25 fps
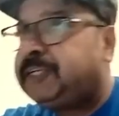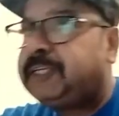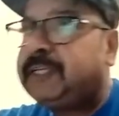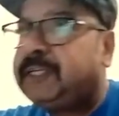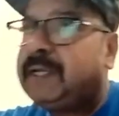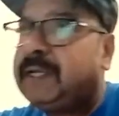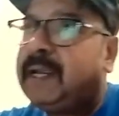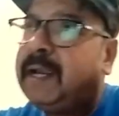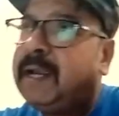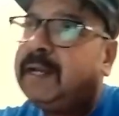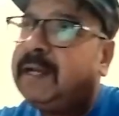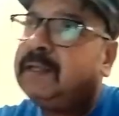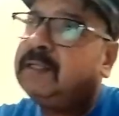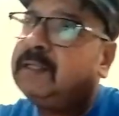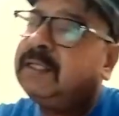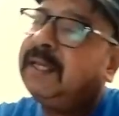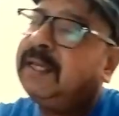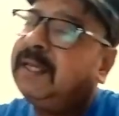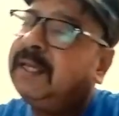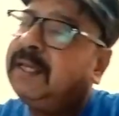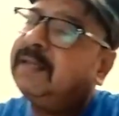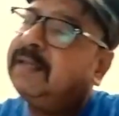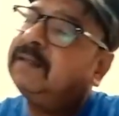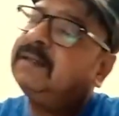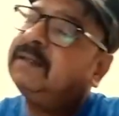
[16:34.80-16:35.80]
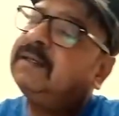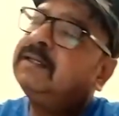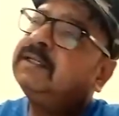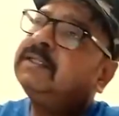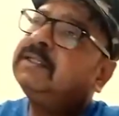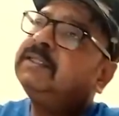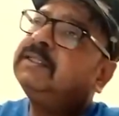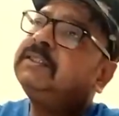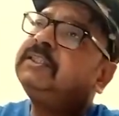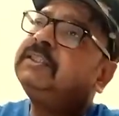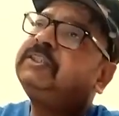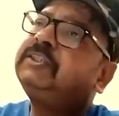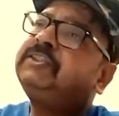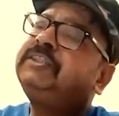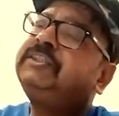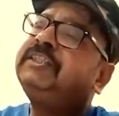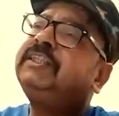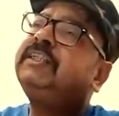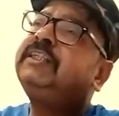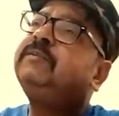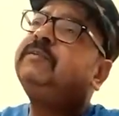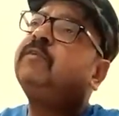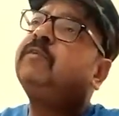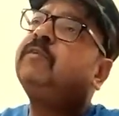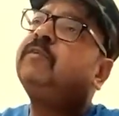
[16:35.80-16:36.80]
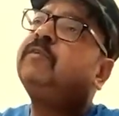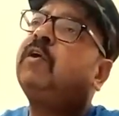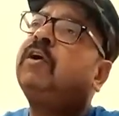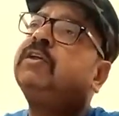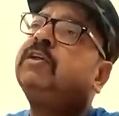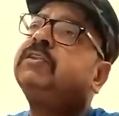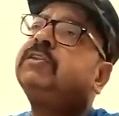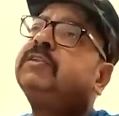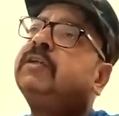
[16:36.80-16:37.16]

and then this treaty was,